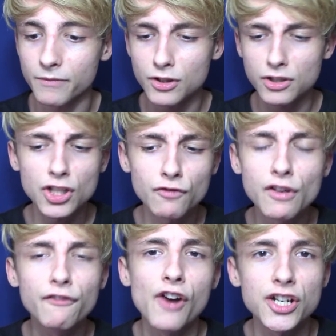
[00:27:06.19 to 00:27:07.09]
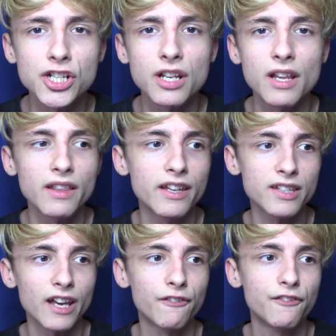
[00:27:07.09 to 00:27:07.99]
just refresh this
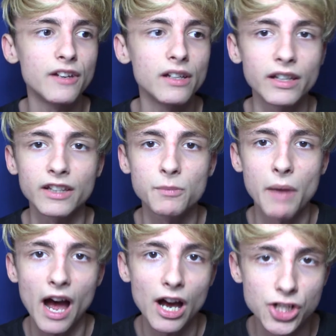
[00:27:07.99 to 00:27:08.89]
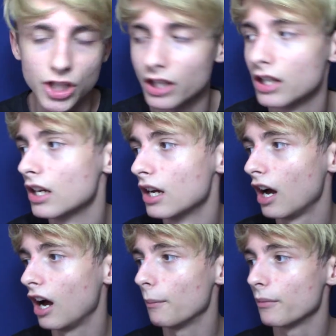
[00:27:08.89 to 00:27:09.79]
like feeling, this passion.
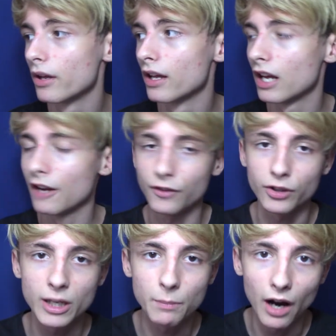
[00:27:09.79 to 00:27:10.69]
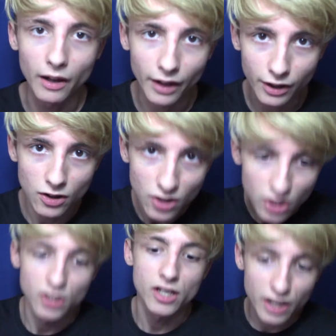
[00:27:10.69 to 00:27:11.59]
If you keep on like
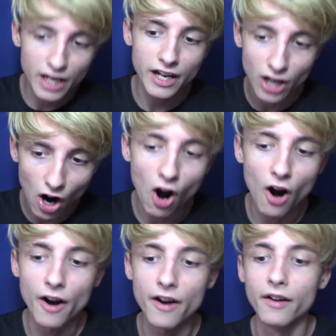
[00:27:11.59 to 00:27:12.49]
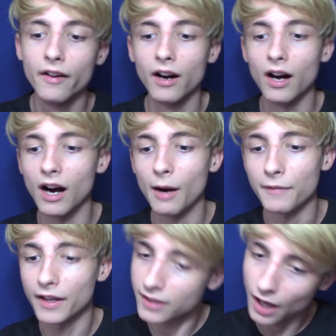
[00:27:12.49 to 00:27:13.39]
hitting hard,
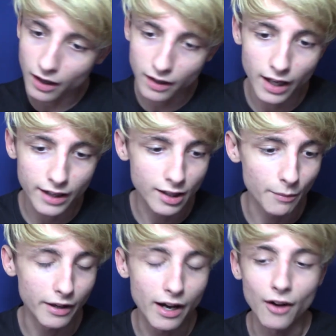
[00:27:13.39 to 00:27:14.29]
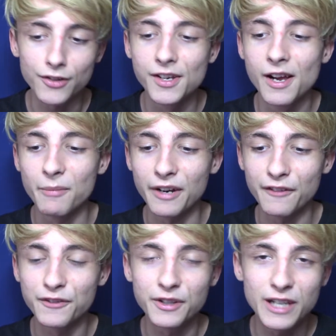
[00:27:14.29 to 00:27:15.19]
that sounded like something else. But
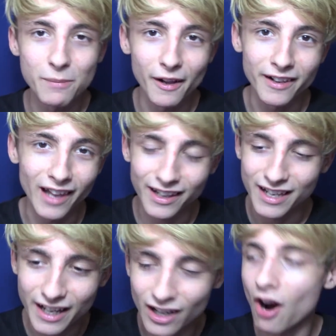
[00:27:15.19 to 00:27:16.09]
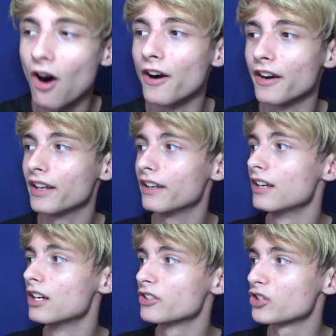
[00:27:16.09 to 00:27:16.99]
if you keep on like hitting hard and
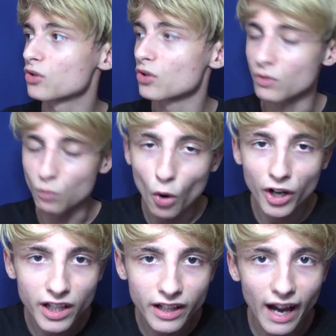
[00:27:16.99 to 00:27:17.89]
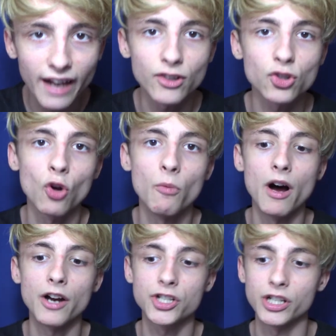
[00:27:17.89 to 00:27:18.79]
just working at it so
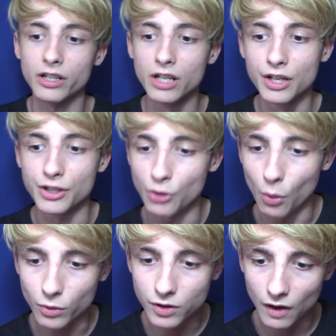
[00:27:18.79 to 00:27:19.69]
much, and you don't